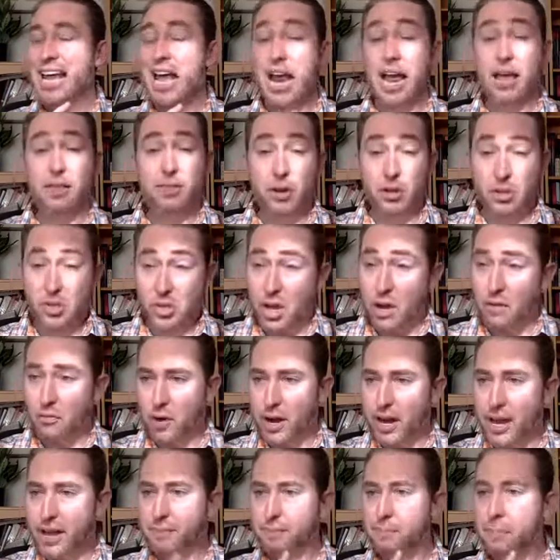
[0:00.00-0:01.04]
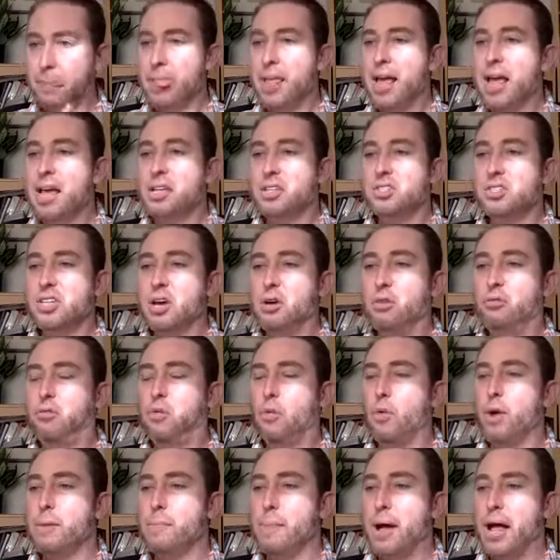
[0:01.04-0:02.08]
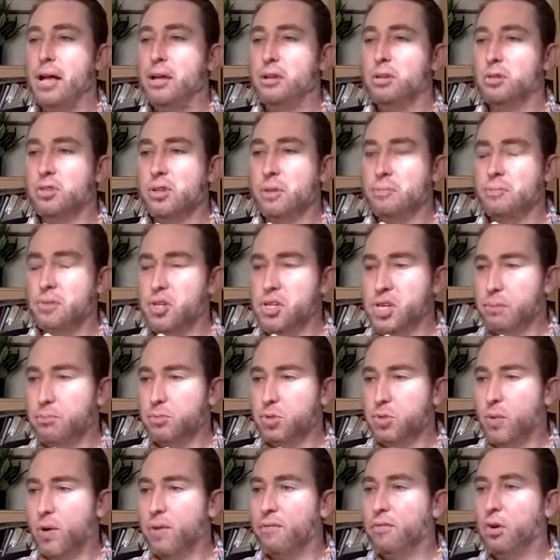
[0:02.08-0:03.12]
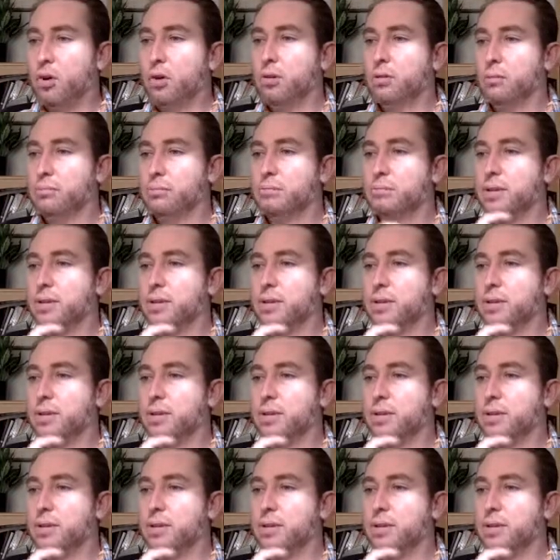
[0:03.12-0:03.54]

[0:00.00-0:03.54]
and the Discovery sailed 40 miles up the James River,